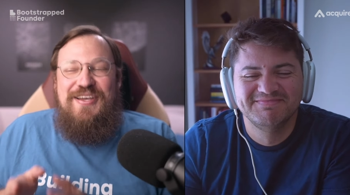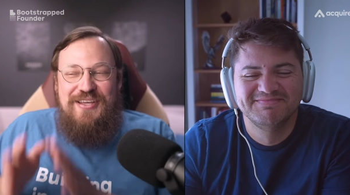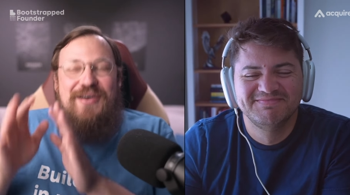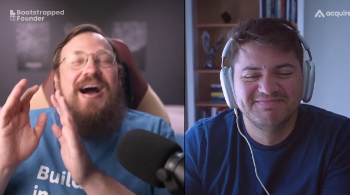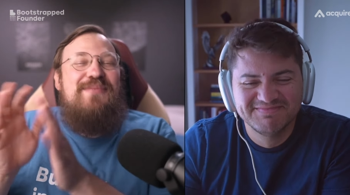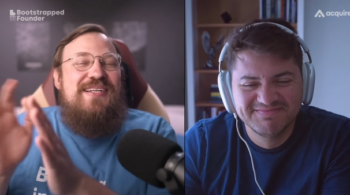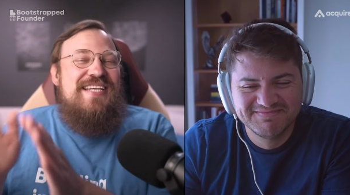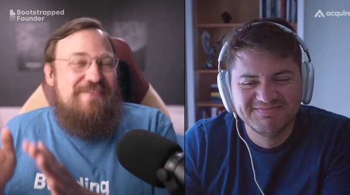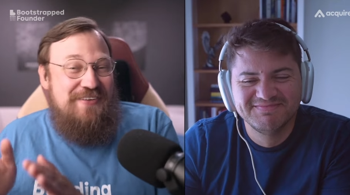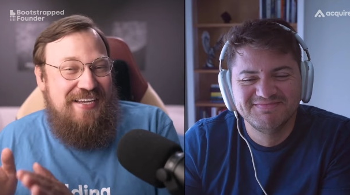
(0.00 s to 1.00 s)
Speaker 1: you know how much
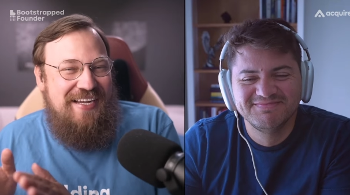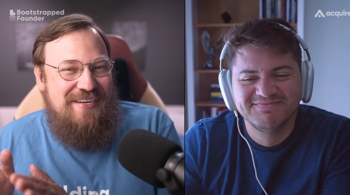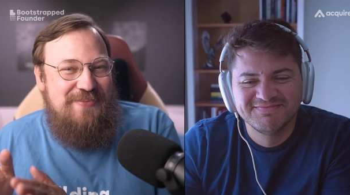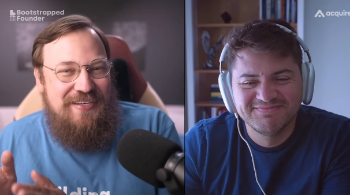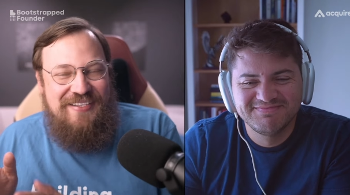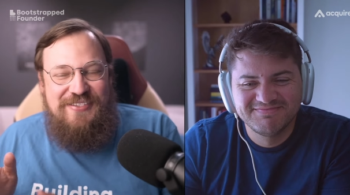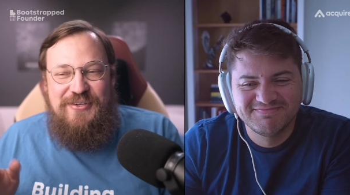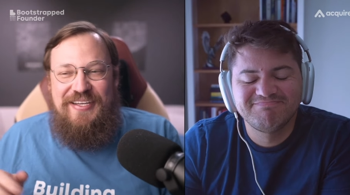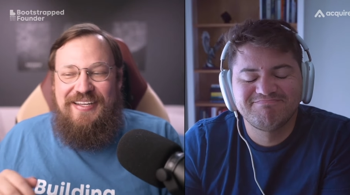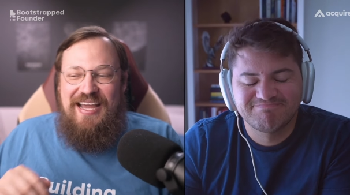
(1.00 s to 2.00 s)
effort they're going to put into
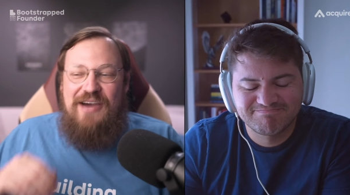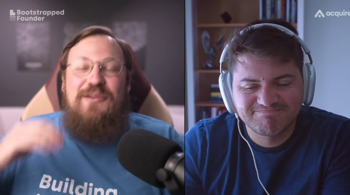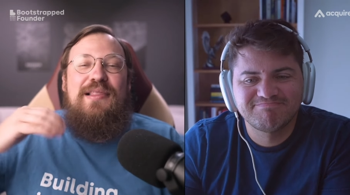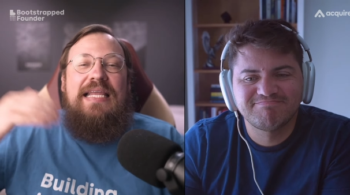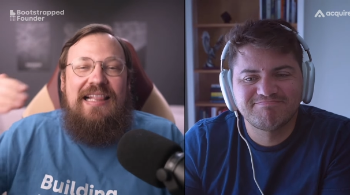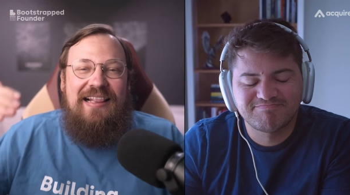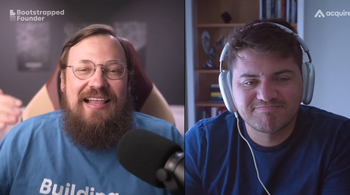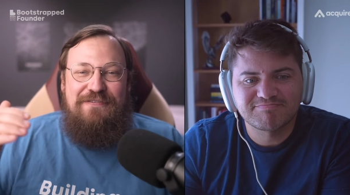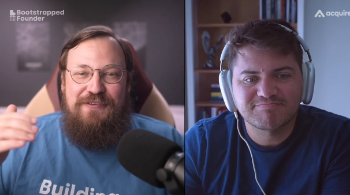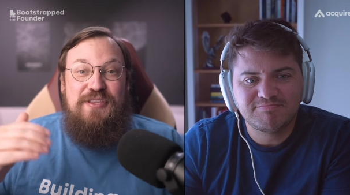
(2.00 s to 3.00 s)
it and how little
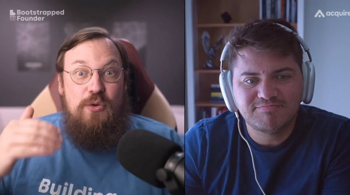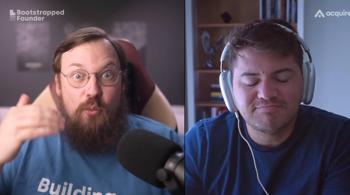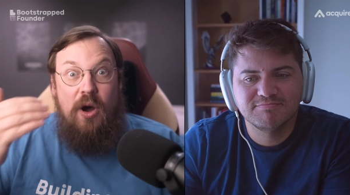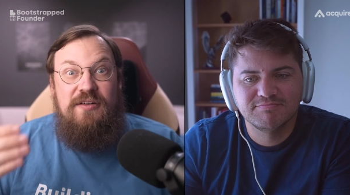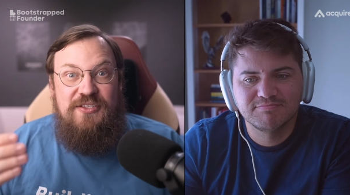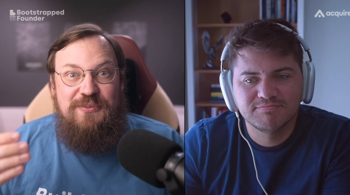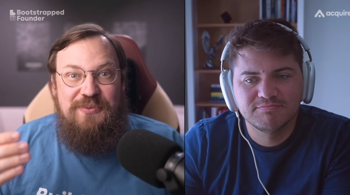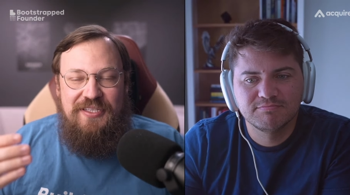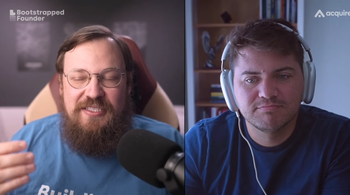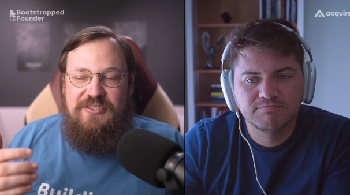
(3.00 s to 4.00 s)
effort they want to put
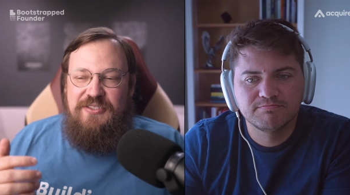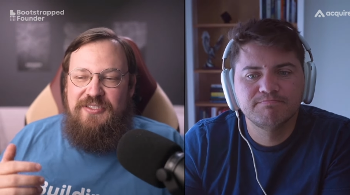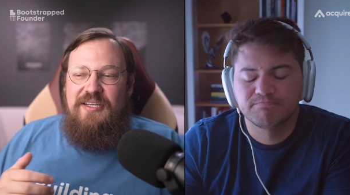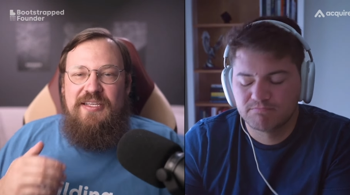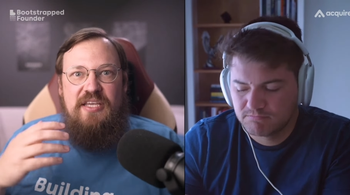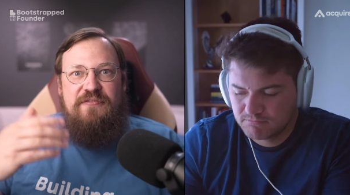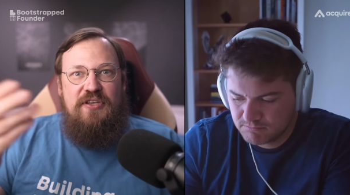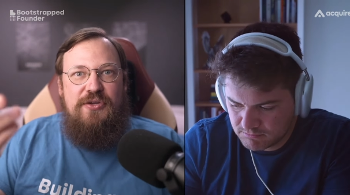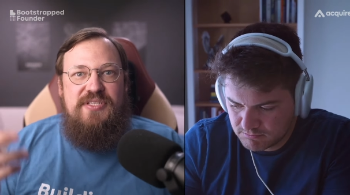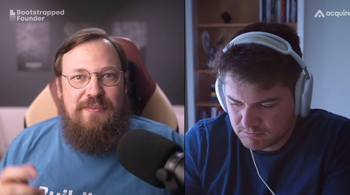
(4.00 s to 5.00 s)
into giving
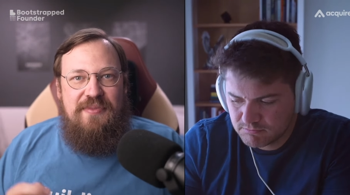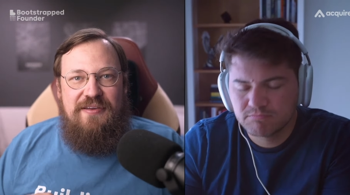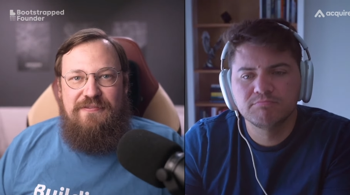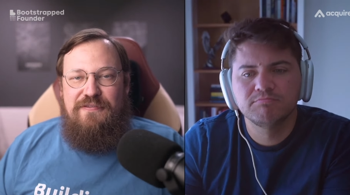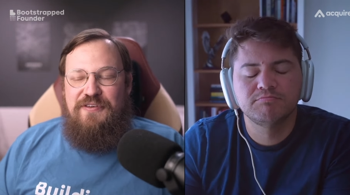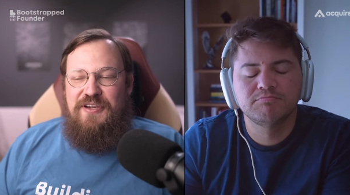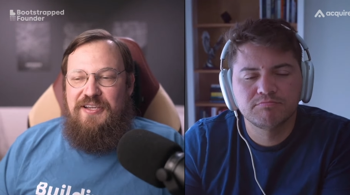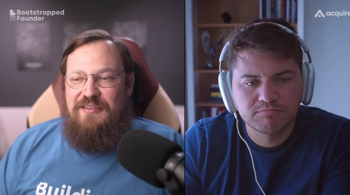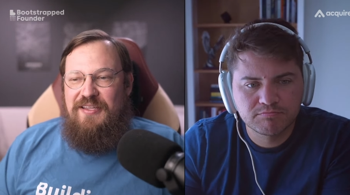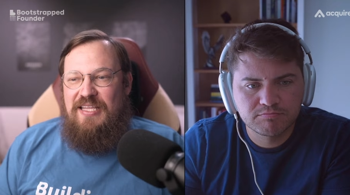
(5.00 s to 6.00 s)
you something for free. I
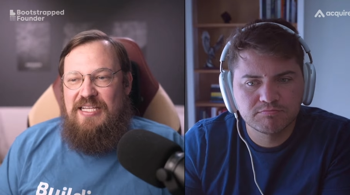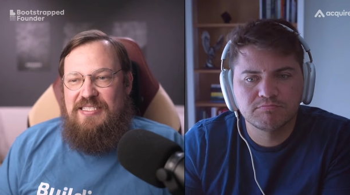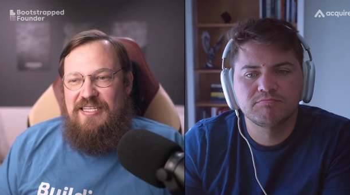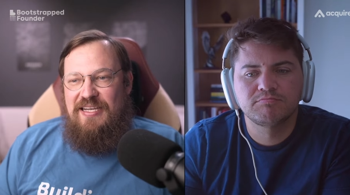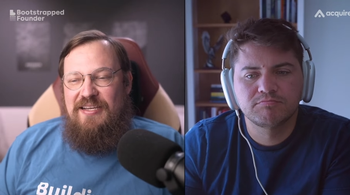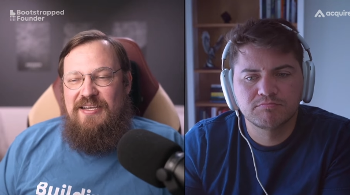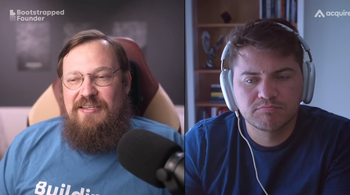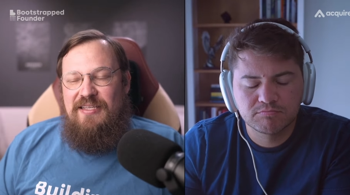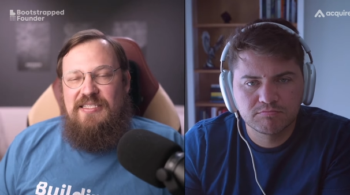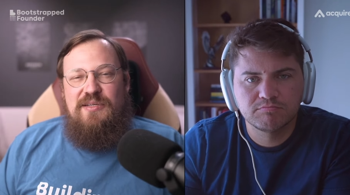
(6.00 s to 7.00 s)
think that's a
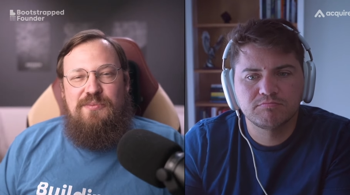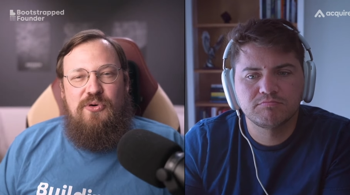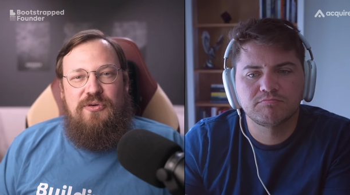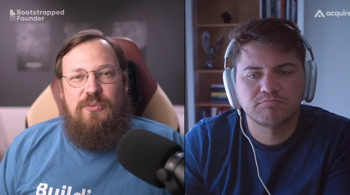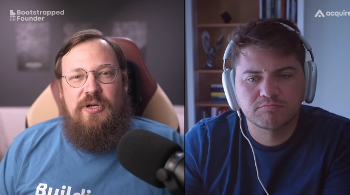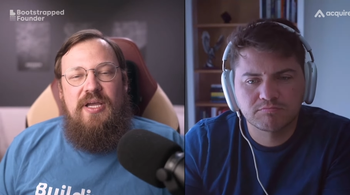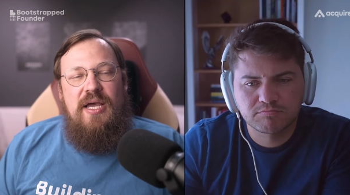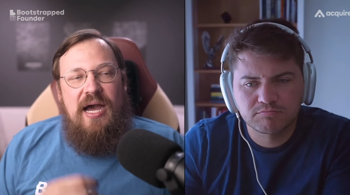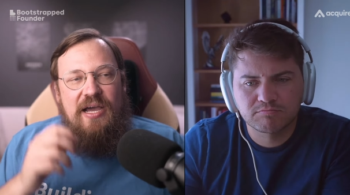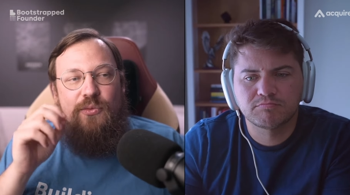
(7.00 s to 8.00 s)
that's an important one.
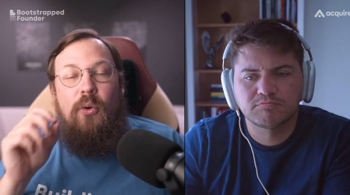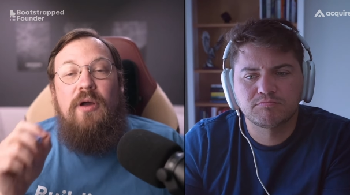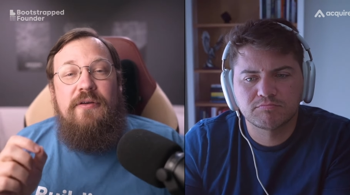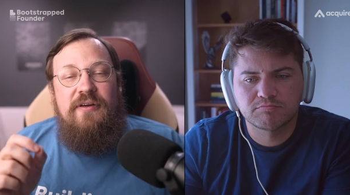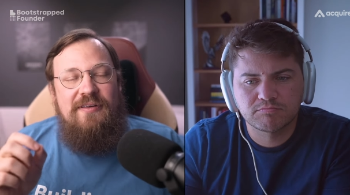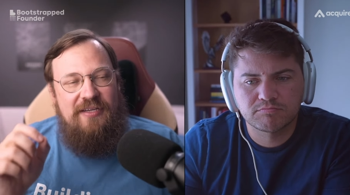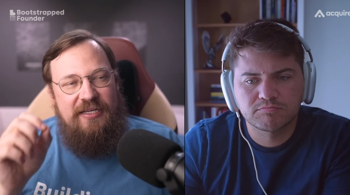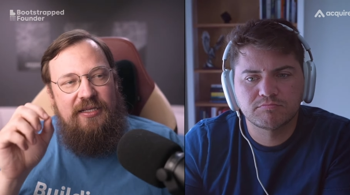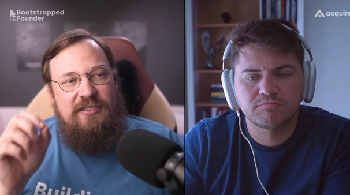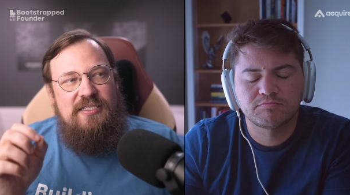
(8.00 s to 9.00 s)
I wonder, and
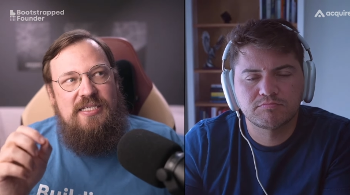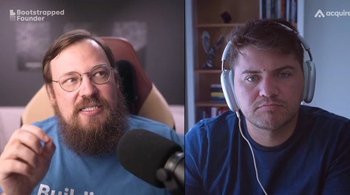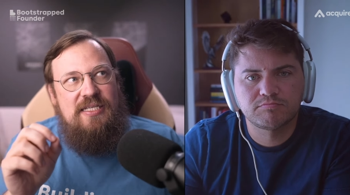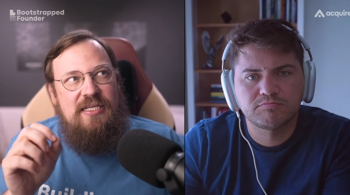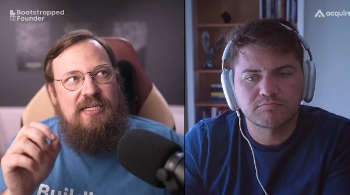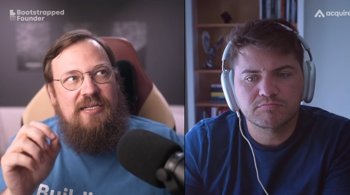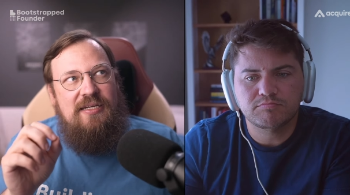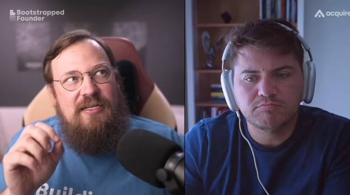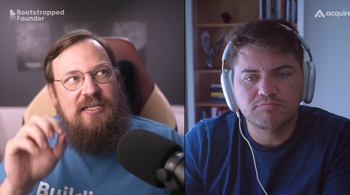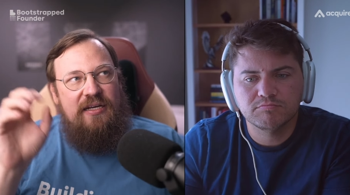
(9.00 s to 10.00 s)
and this is a
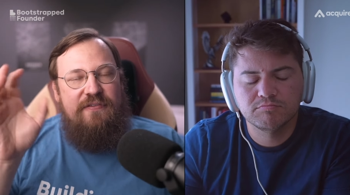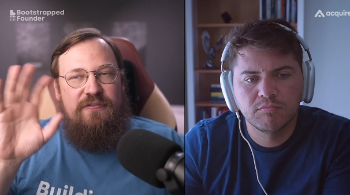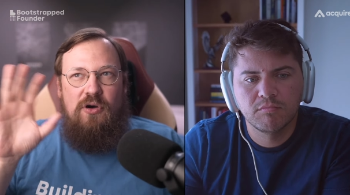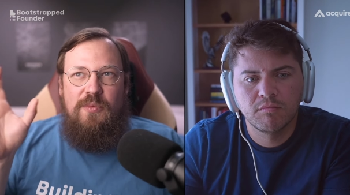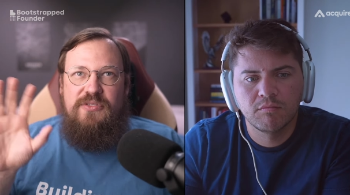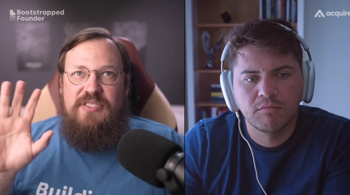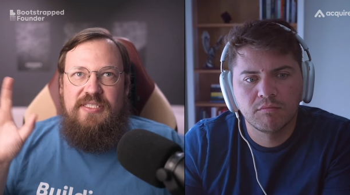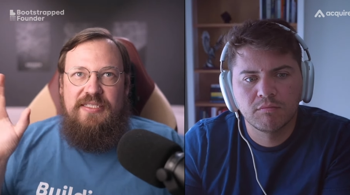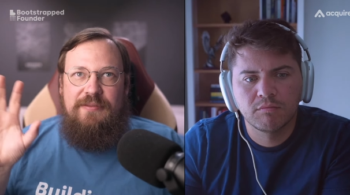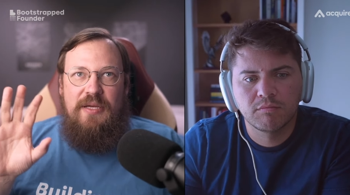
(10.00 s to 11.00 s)
kind of almost
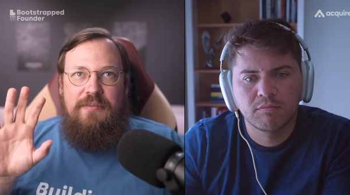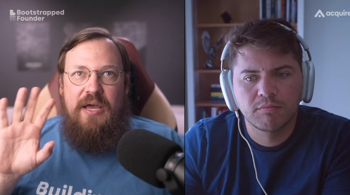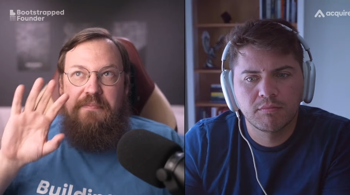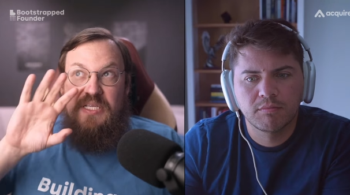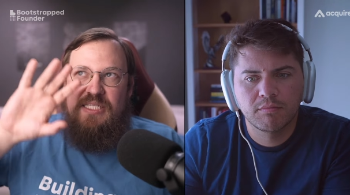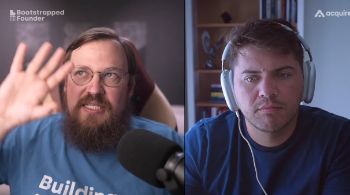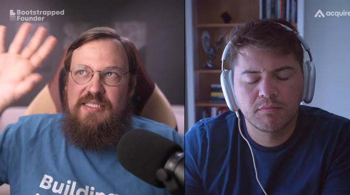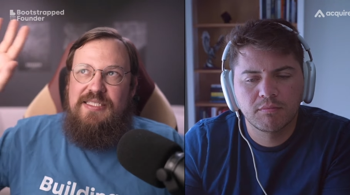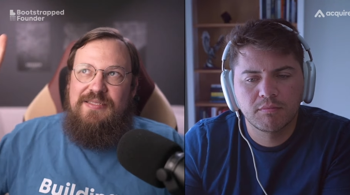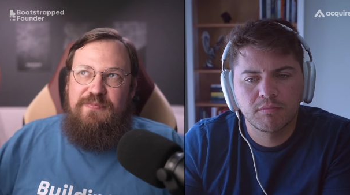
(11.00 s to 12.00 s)
a, a
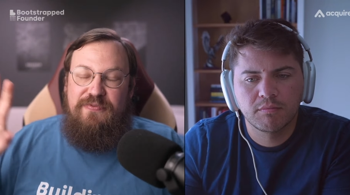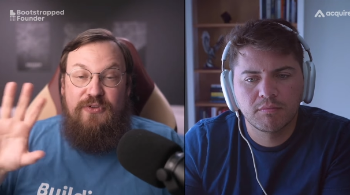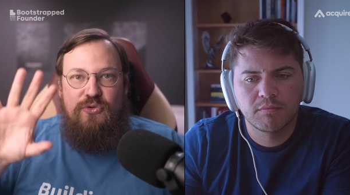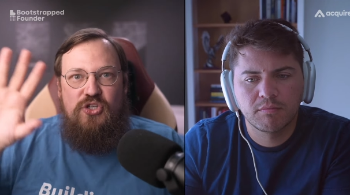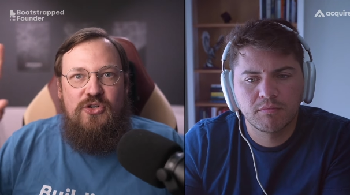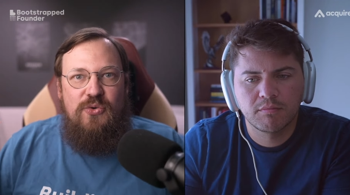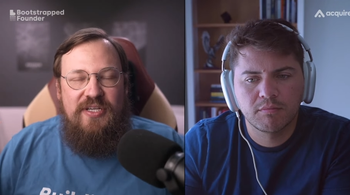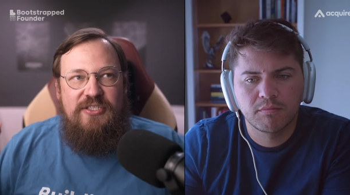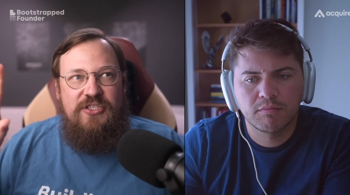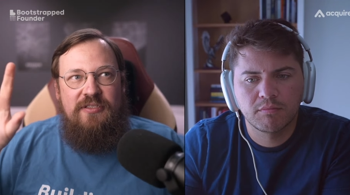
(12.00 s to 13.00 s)
business future
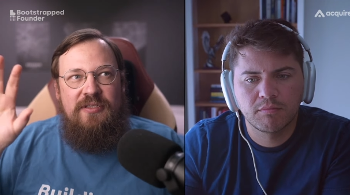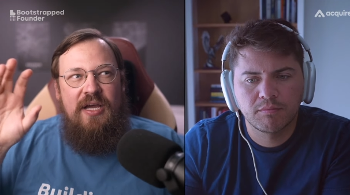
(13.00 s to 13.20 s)
question: